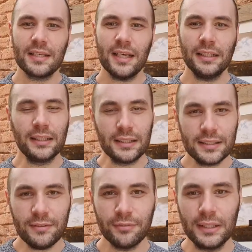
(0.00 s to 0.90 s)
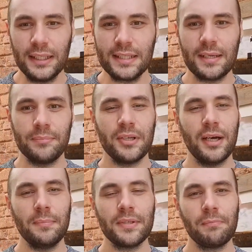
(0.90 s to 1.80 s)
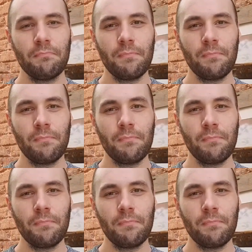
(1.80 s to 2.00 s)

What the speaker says: a little differently sometimes.